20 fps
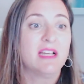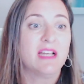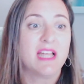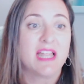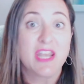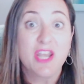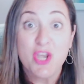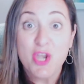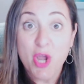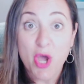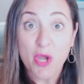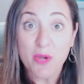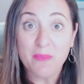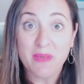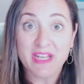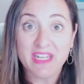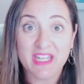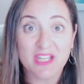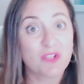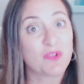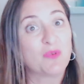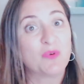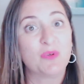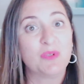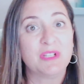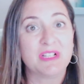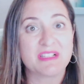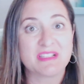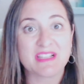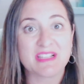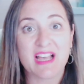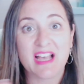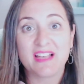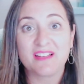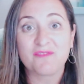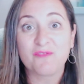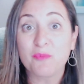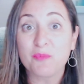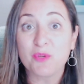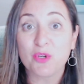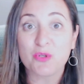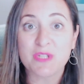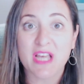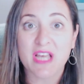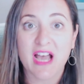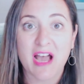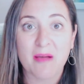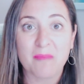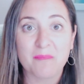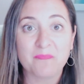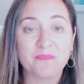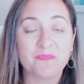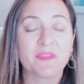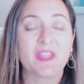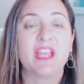at all, aside from your time.